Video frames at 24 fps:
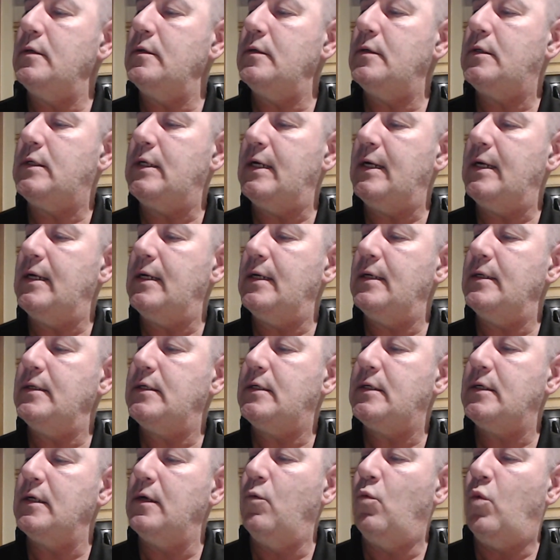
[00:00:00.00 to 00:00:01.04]

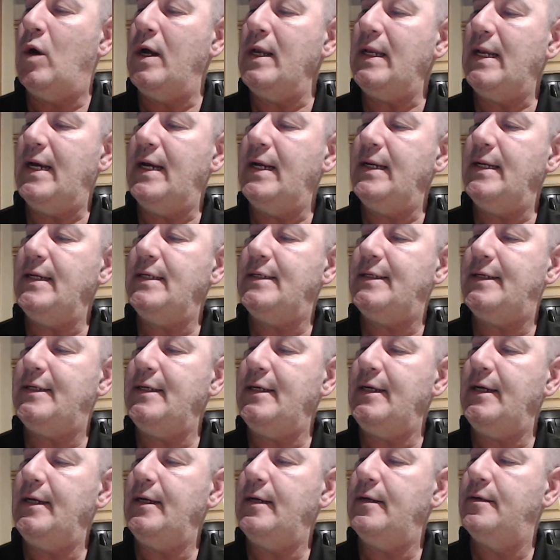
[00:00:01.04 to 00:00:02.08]
says
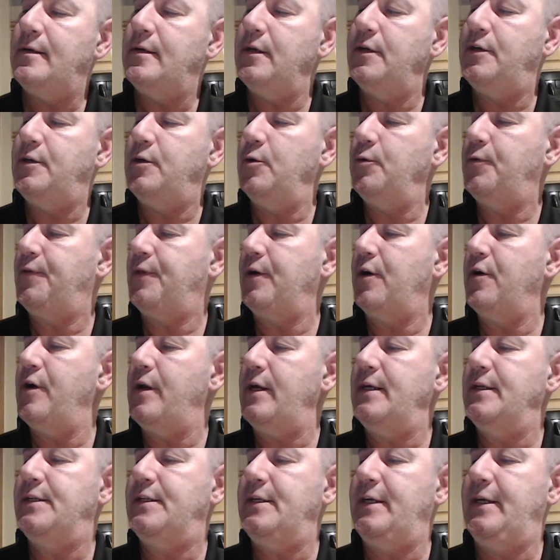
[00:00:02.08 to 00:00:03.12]
190C to
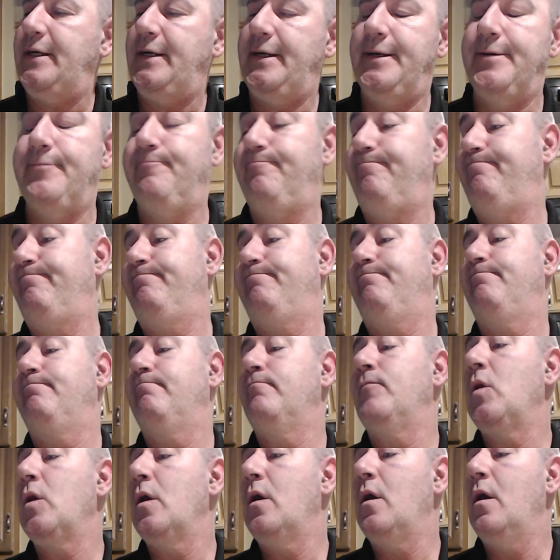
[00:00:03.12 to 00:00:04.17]
230C,
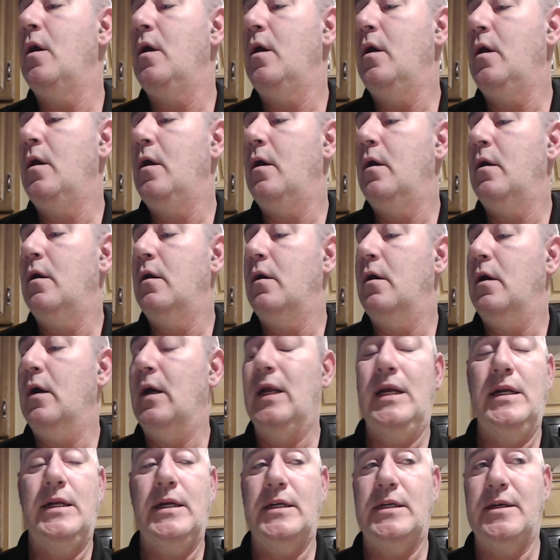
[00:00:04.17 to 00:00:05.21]
and
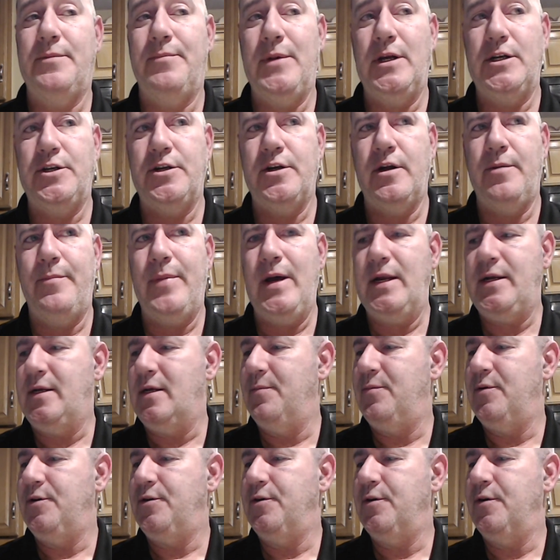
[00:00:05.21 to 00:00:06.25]
it doesn't mention a bed
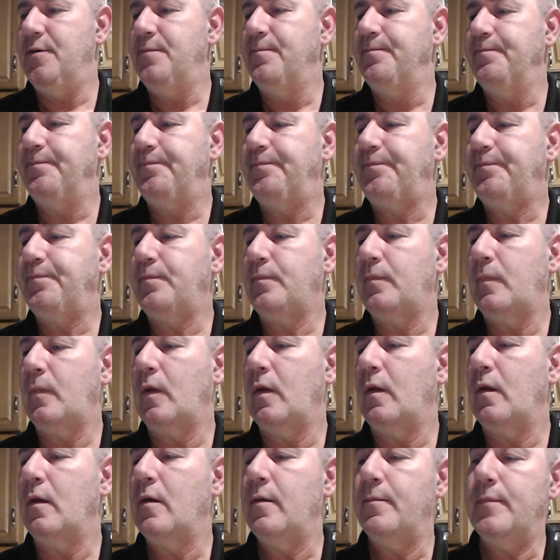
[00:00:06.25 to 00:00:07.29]
temperature.
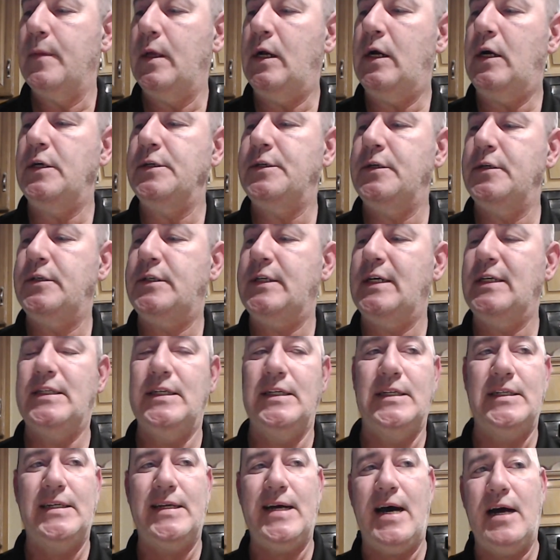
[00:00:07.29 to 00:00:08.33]
It also says
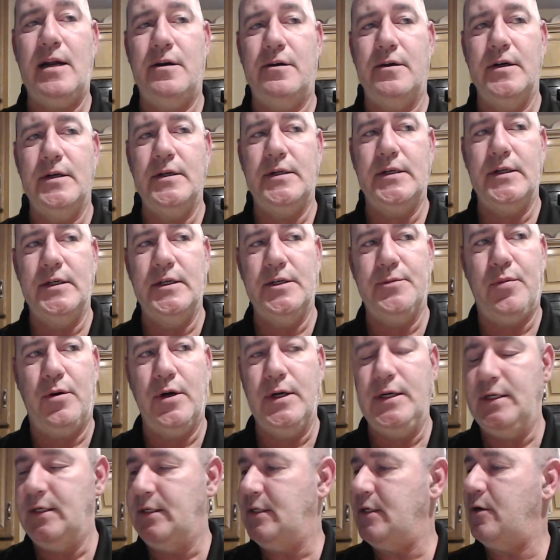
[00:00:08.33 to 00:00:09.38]
its tolerance is
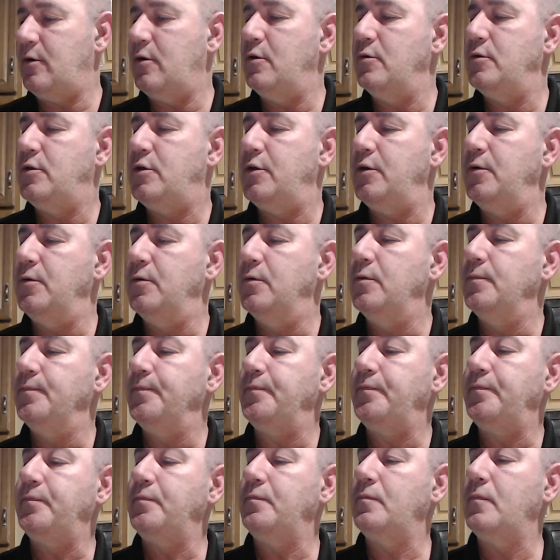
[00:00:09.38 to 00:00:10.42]

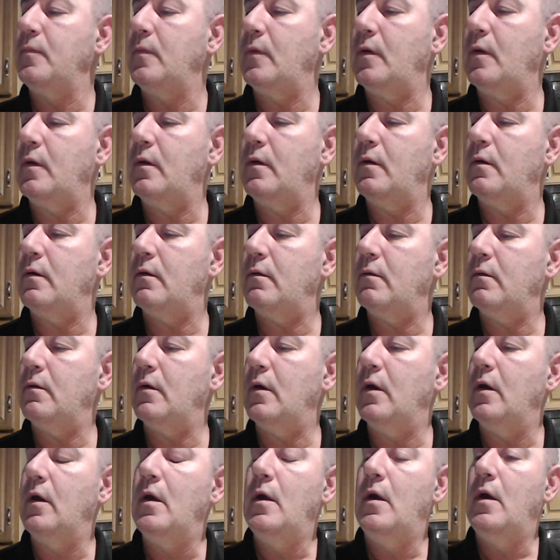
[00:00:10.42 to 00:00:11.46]

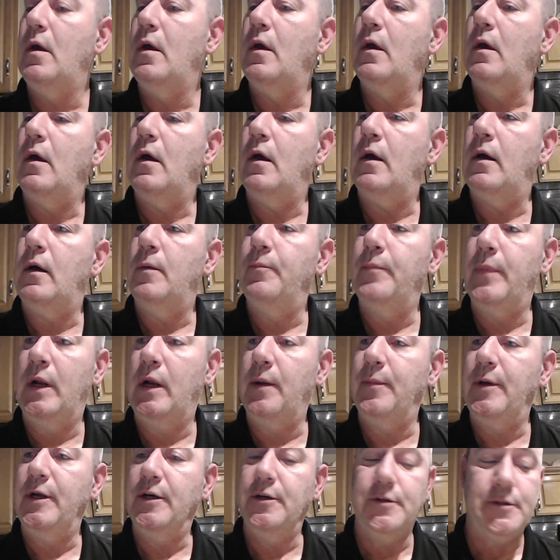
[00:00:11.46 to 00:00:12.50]
0.02
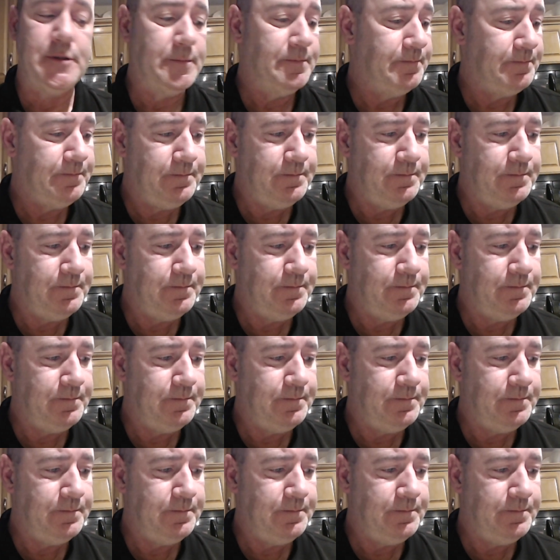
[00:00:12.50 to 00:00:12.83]
millimeters.